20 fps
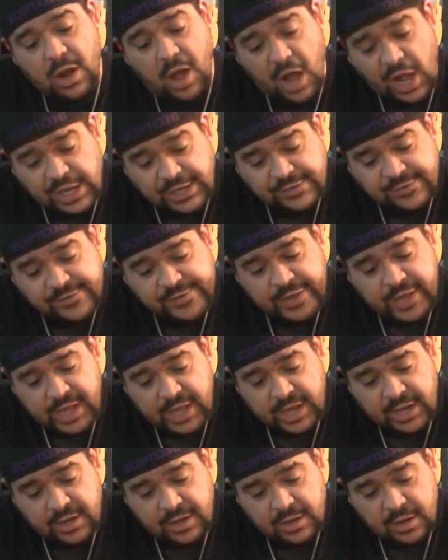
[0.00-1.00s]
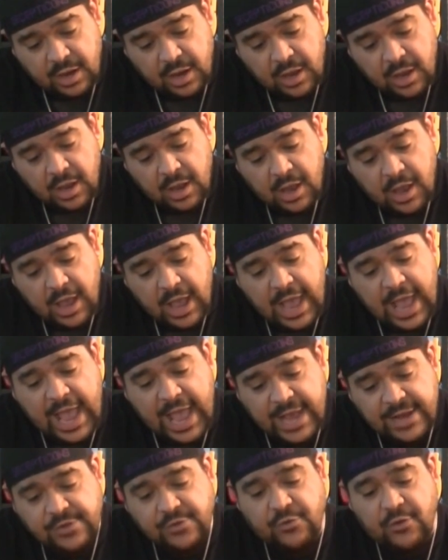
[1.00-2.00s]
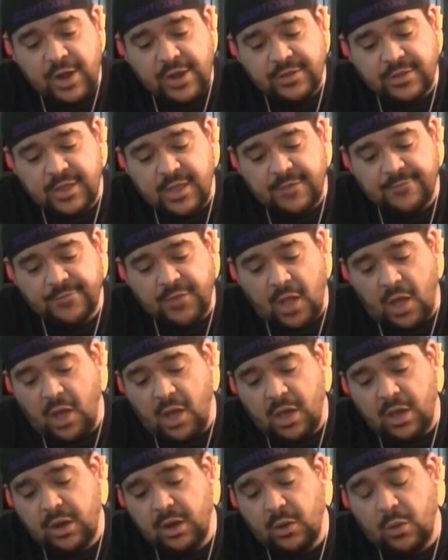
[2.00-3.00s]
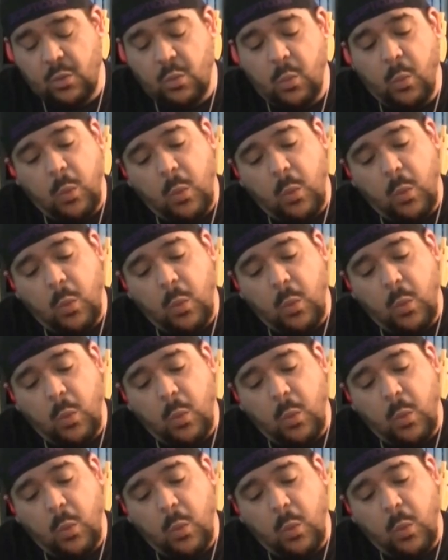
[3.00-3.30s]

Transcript: London, and Grand Theft Auto.